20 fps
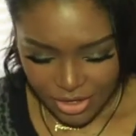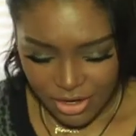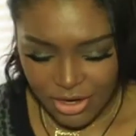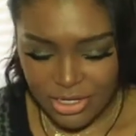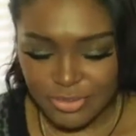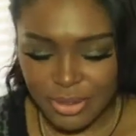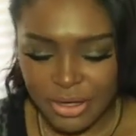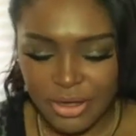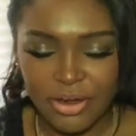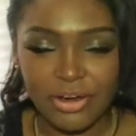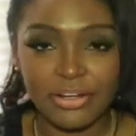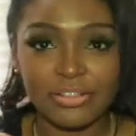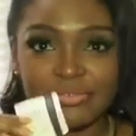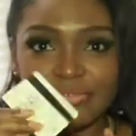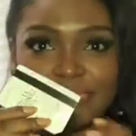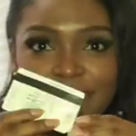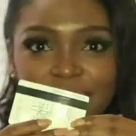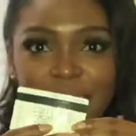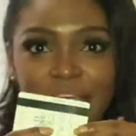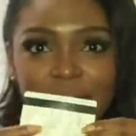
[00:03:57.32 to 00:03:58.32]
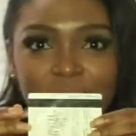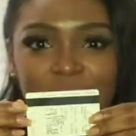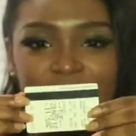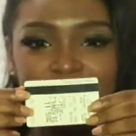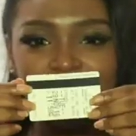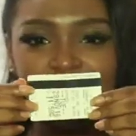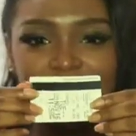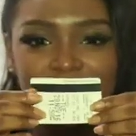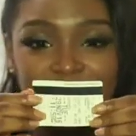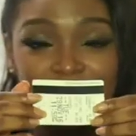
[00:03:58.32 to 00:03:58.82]
Here's my card.
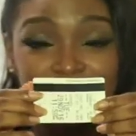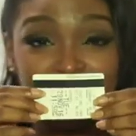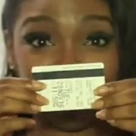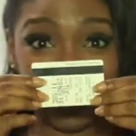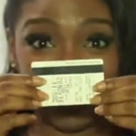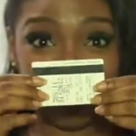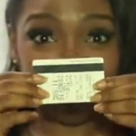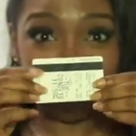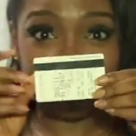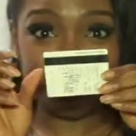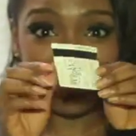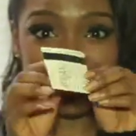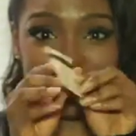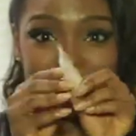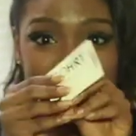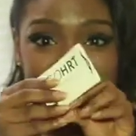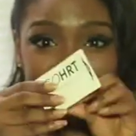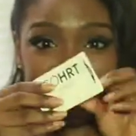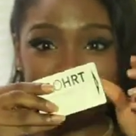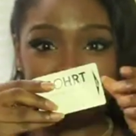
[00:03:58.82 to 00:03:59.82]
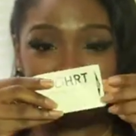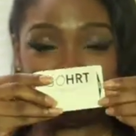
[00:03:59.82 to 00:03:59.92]
Very flimsy